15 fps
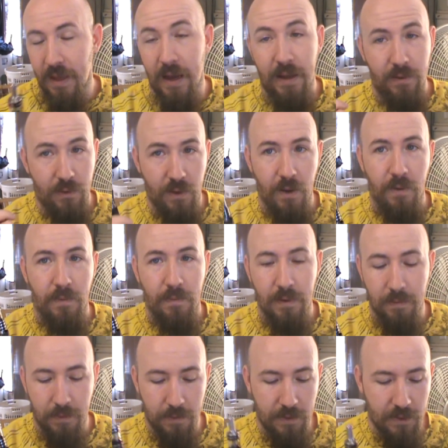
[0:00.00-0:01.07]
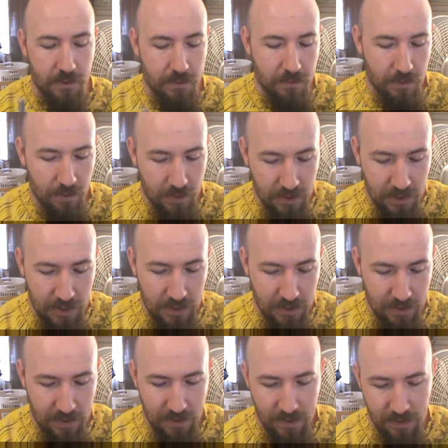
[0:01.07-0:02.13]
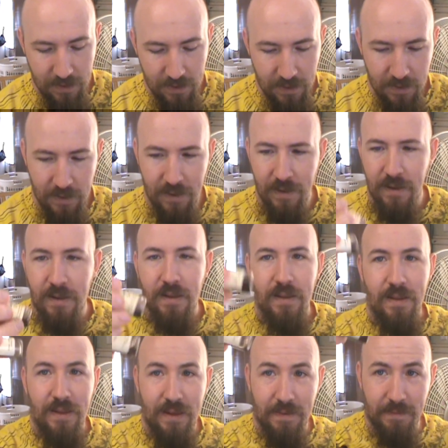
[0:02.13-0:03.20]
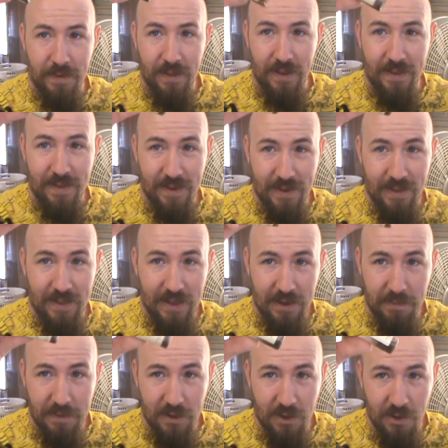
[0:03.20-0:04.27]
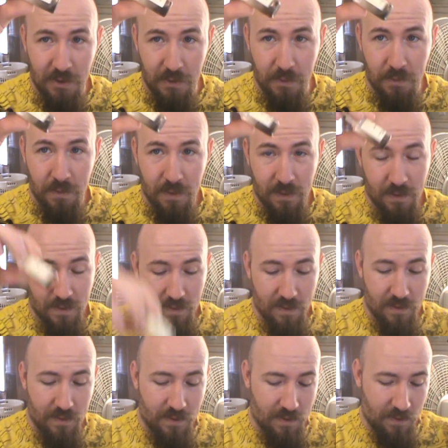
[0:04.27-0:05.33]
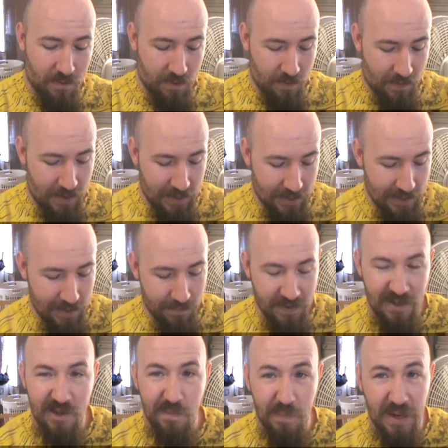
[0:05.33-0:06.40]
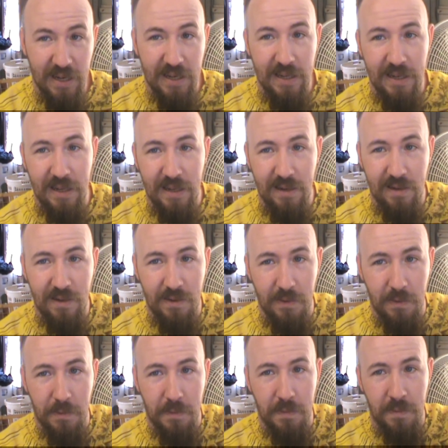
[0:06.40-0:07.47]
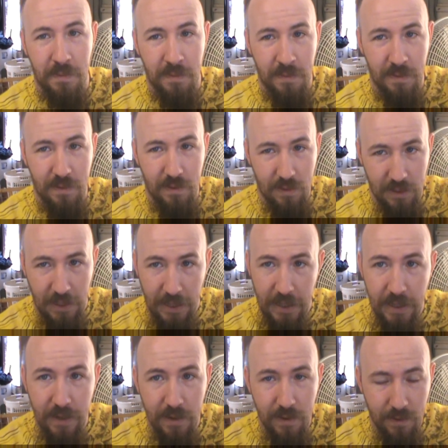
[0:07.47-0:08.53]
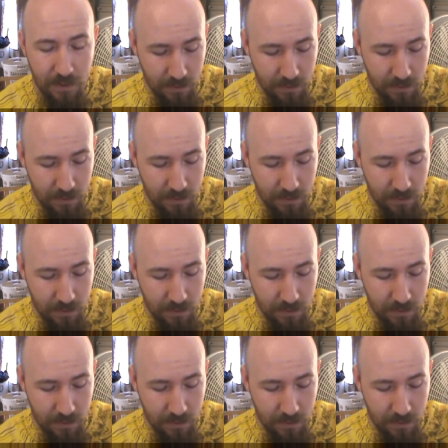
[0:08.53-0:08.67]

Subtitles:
I don't want to ruin this coil. This is a really thin liquid too, so you know, I kind of expected it to leak,